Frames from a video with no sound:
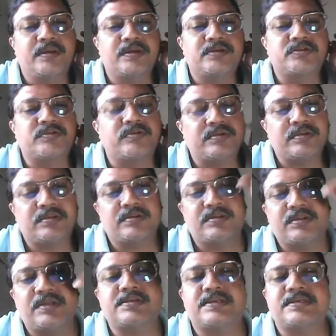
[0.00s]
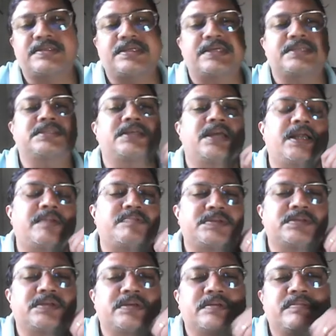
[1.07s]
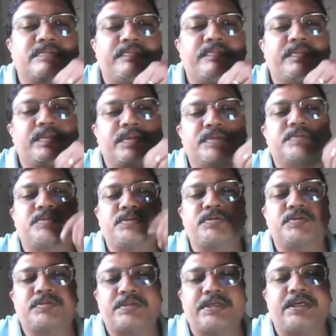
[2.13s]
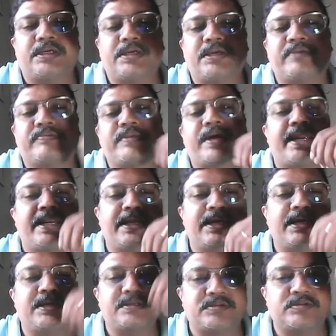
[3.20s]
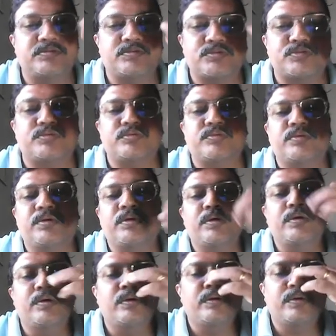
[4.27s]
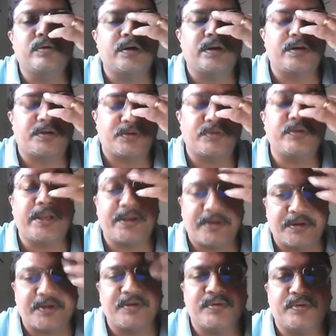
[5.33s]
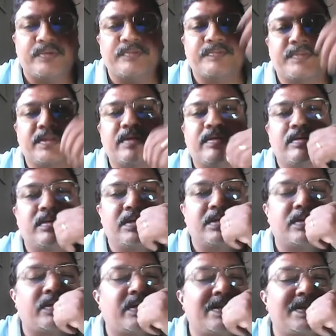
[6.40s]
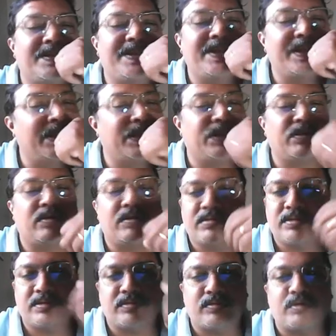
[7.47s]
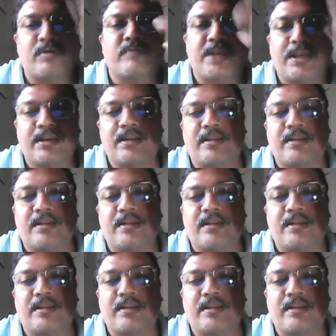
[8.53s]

So this search helps to see if the idea is truly new, called the novel.